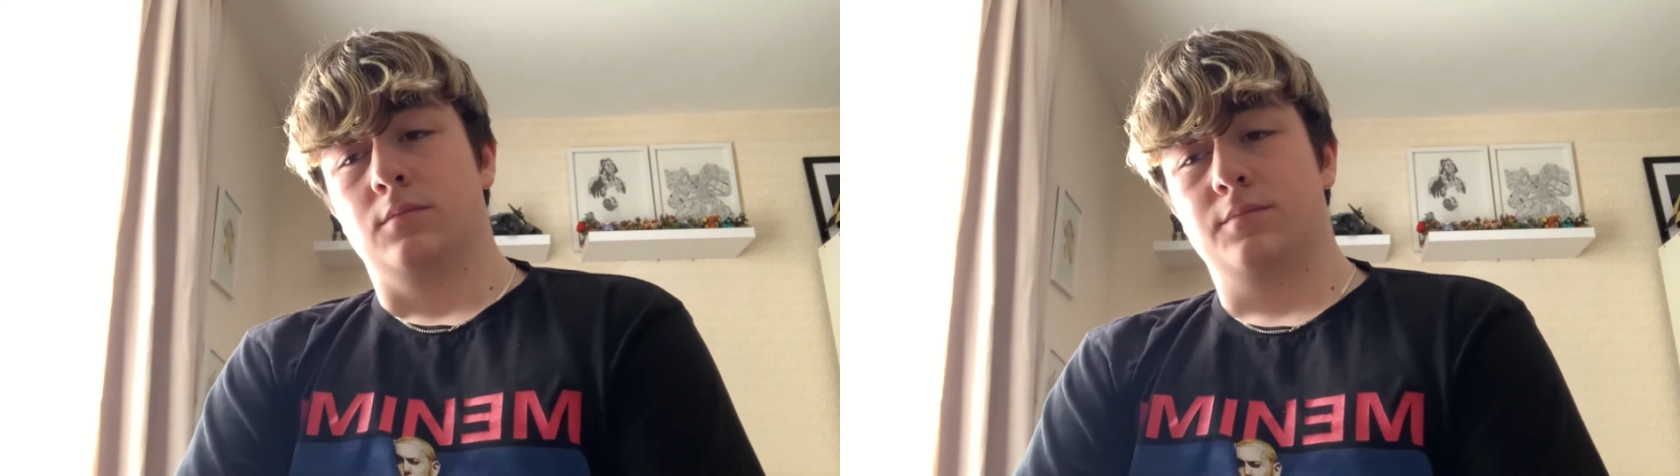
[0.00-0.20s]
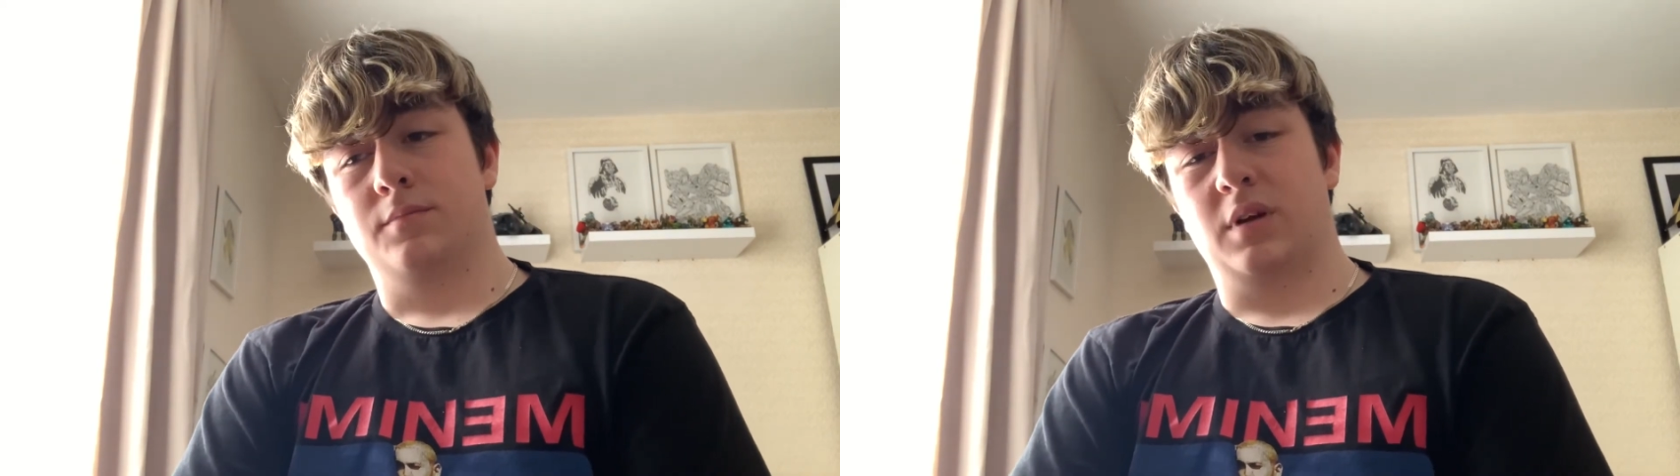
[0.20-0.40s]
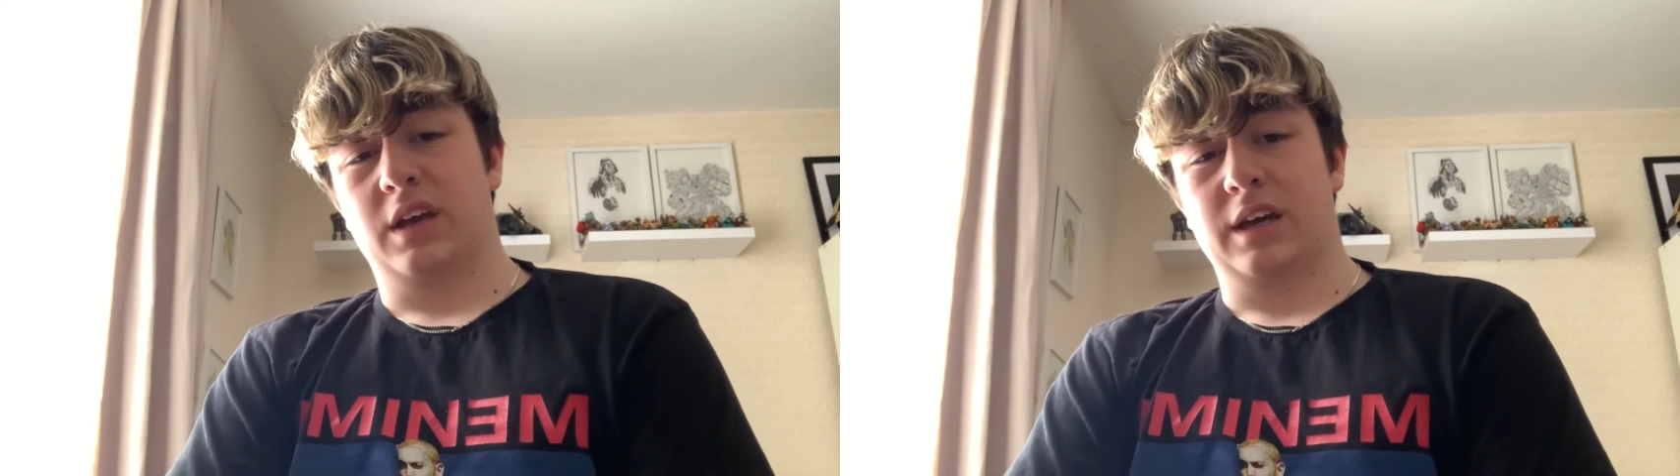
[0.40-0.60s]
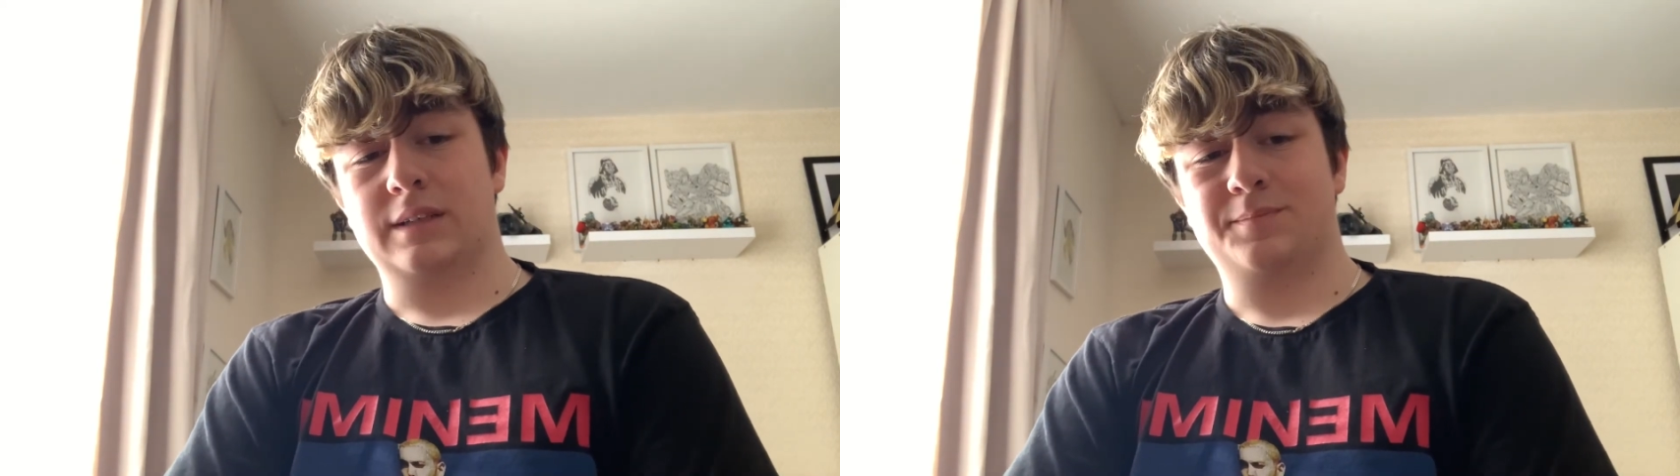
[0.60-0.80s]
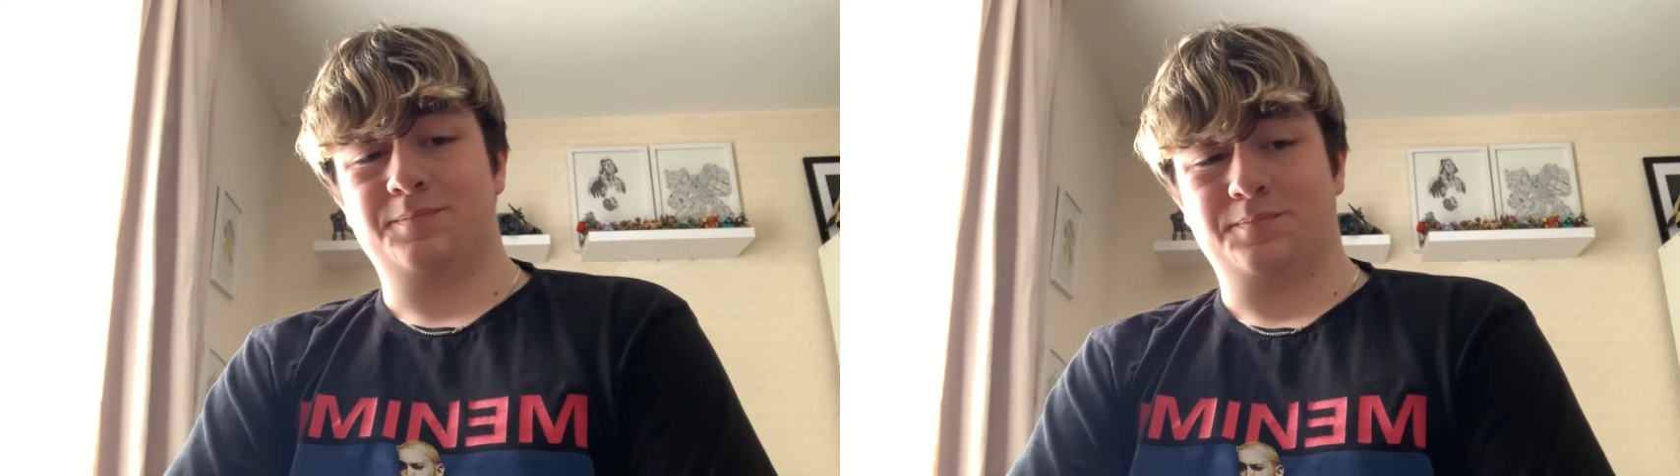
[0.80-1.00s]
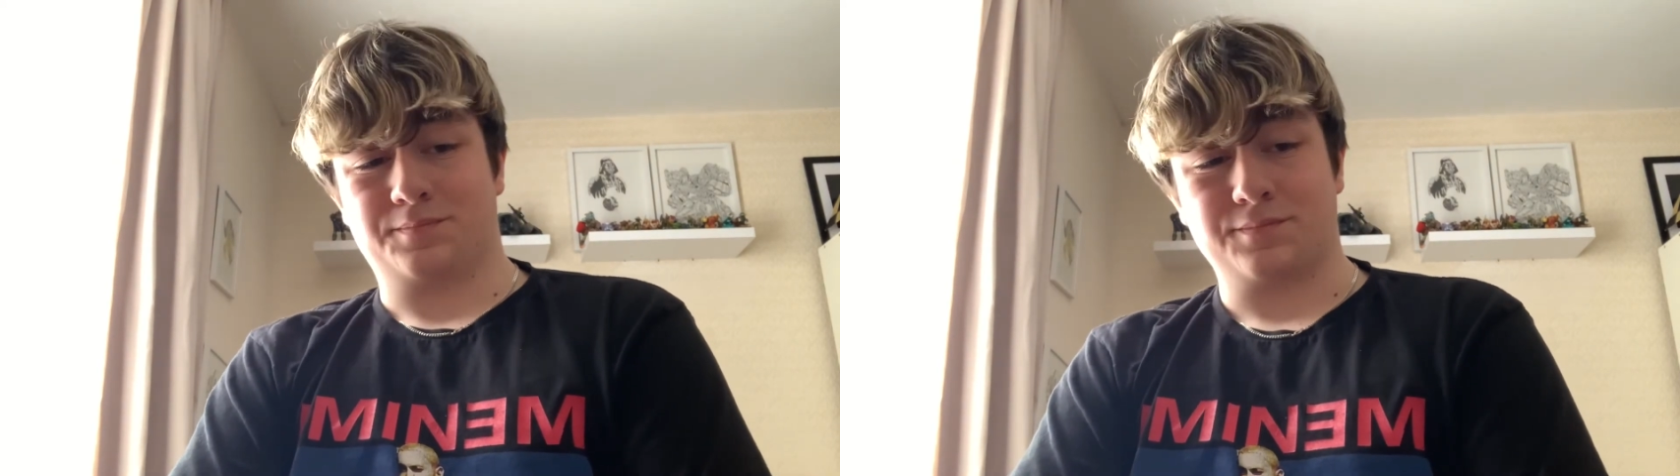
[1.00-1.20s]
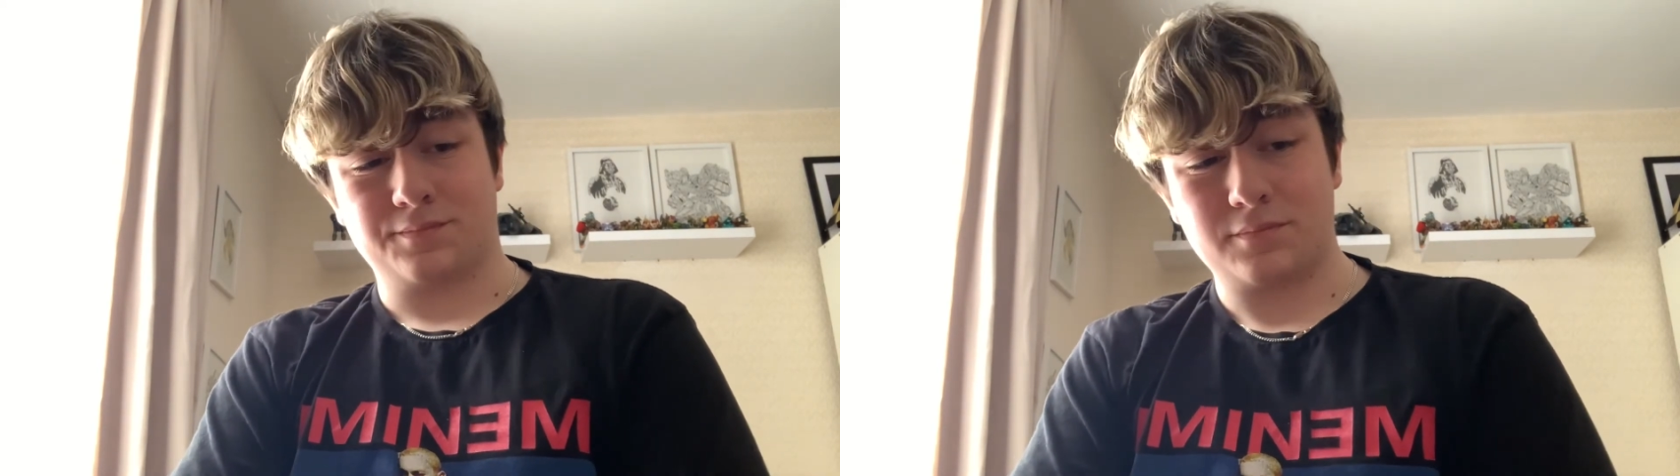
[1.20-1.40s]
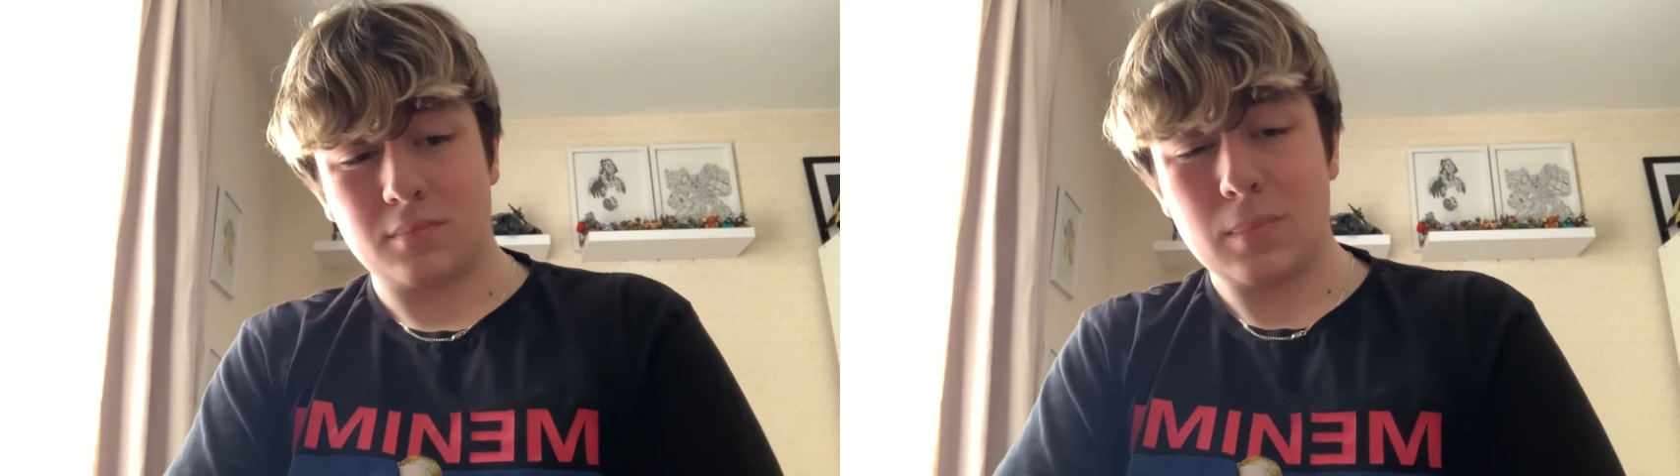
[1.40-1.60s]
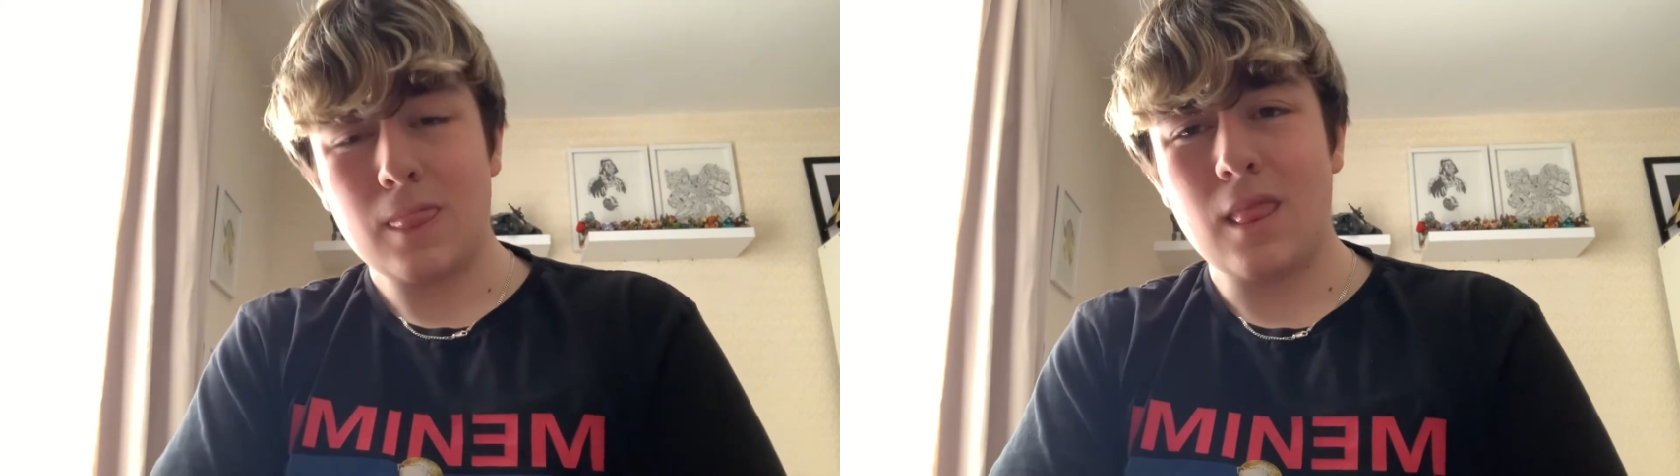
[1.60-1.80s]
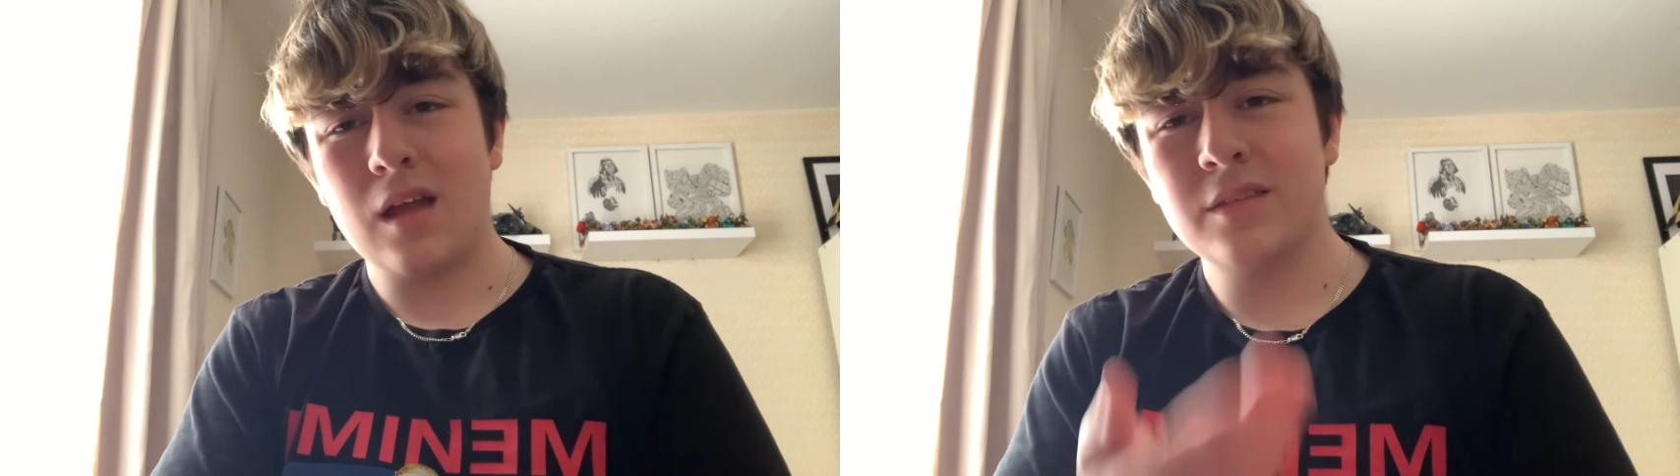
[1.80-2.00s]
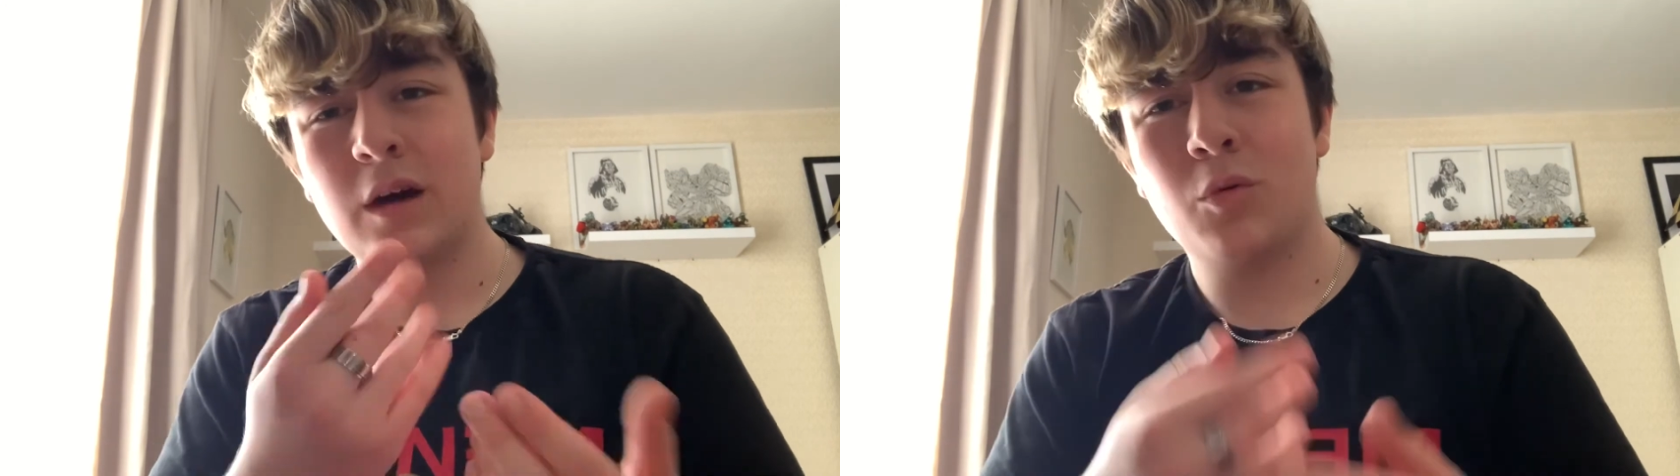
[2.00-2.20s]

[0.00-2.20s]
but yeah, they're